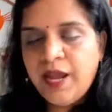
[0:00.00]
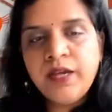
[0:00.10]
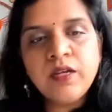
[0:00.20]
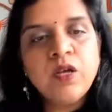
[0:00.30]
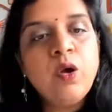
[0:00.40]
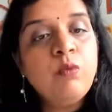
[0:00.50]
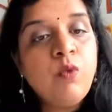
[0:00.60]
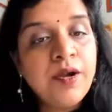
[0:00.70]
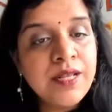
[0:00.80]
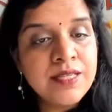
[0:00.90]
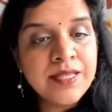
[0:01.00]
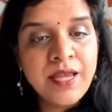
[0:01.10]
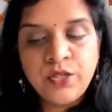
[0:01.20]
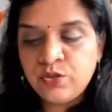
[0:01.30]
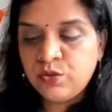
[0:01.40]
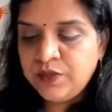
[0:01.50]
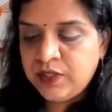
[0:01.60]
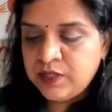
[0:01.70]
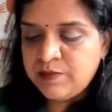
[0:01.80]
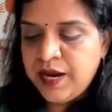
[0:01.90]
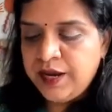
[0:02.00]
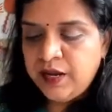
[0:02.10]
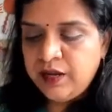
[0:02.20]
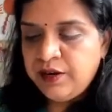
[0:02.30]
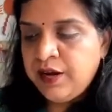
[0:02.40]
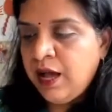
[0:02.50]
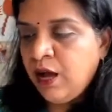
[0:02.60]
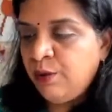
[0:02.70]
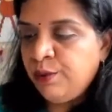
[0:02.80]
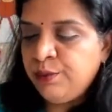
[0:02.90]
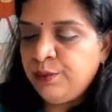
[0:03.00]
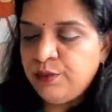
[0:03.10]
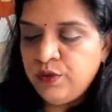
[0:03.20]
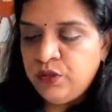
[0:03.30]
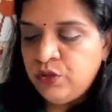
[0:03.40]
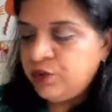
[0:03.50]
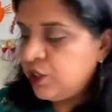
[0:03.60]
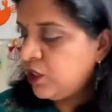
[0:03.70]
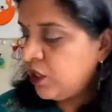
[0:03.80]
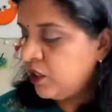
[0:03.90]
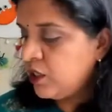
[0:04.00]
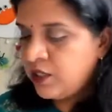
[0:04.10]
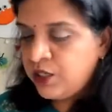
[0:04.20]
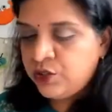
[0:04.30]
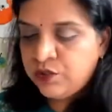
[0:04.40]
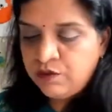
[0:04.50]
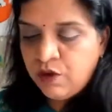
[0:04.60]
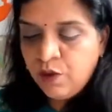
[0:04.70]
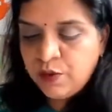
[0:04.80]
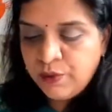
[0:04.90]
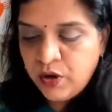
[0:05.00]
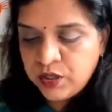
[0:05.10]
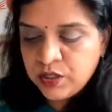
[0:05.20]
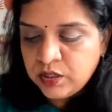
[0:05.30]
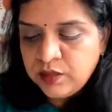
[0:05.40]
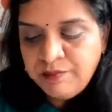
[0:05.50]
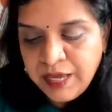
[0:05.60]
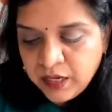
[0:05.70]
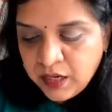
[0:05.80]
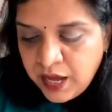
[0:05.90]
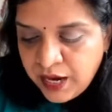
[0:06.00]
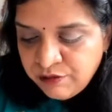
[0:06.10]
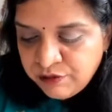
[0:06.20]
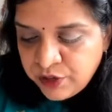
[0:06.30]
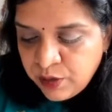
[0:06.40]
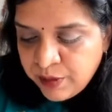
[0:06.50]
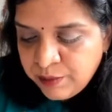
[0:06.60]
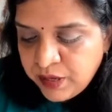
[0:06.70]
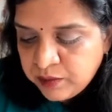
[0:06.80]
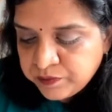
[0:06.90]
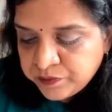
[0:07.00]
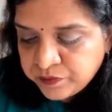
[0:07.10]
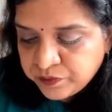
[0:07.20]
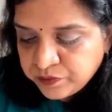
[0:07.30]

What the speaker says: Right? What else can you do with this bhendi? Now you can turn this into a flower pot. Make a card for your mama.